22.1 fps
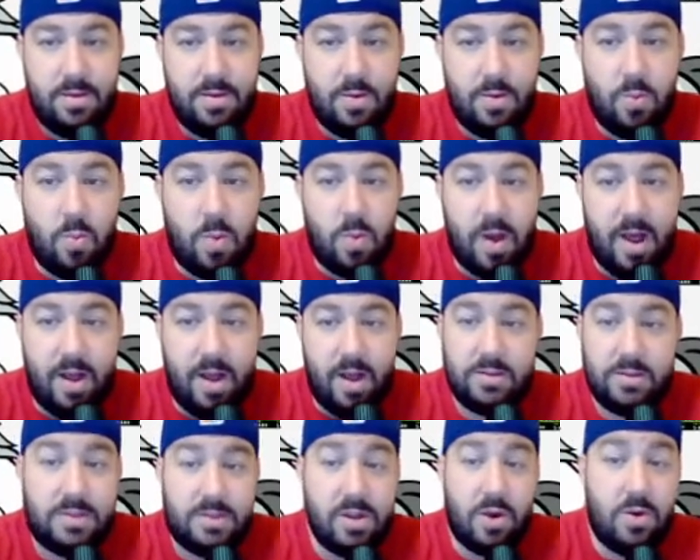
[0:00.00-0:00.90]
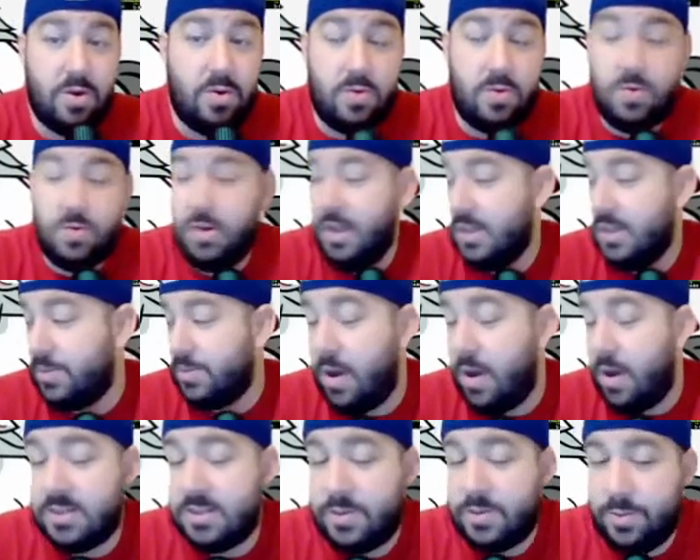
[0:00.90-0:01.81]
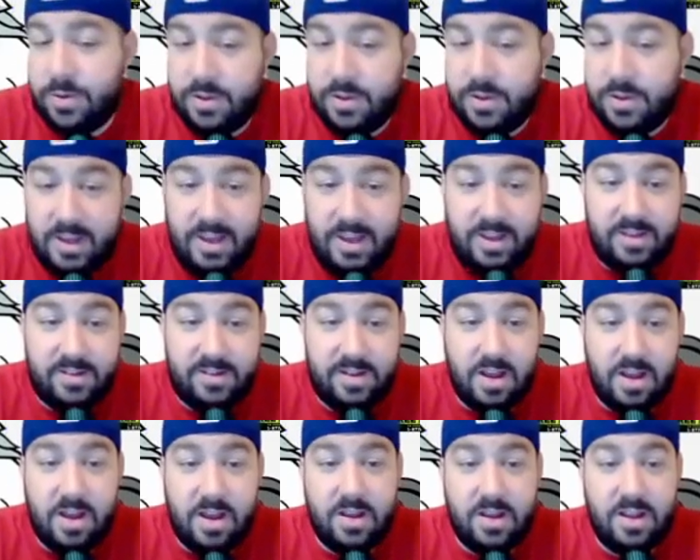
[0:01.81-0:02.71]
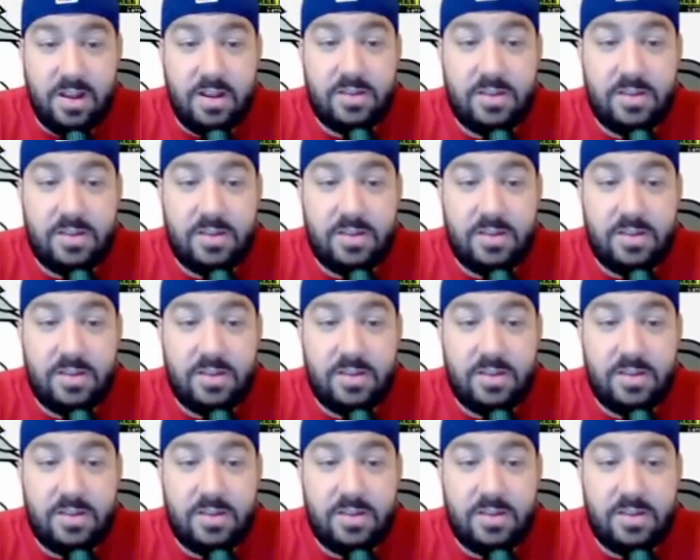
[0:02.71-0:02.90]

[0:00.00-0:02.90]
Wow. So it's possible that he's done. It's